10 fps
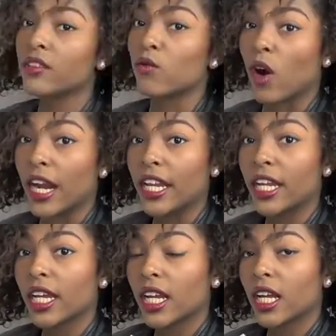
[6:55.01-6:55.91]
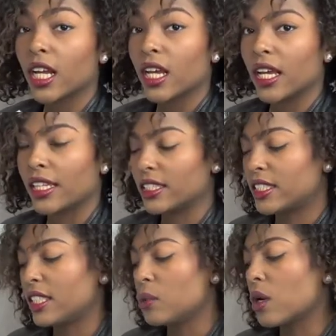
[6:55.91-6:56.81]
you write, and
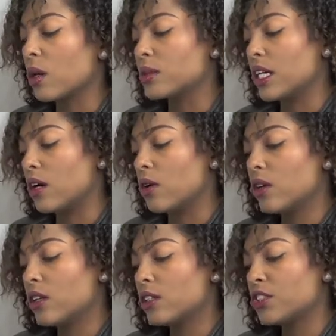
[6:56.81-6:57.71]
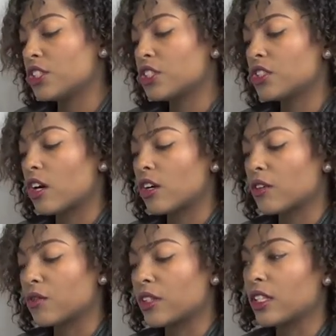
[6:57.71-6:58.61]
see what comes out. Just start
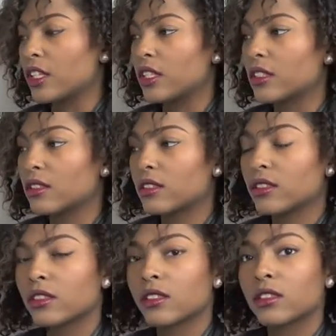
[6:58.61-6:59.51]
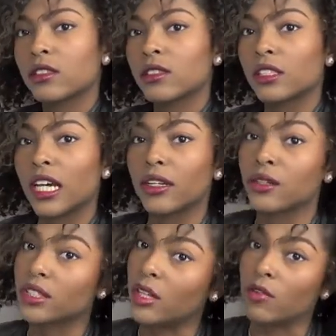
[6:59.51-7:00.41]
off with the
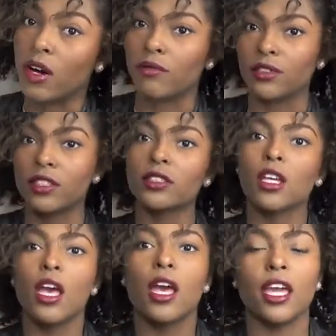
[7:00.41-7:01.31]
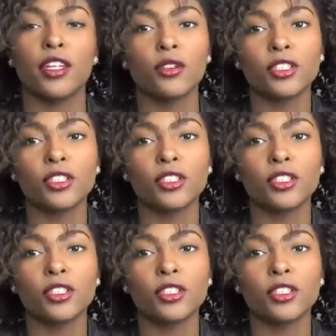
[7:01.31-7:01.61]
title Self Confidence, and you'll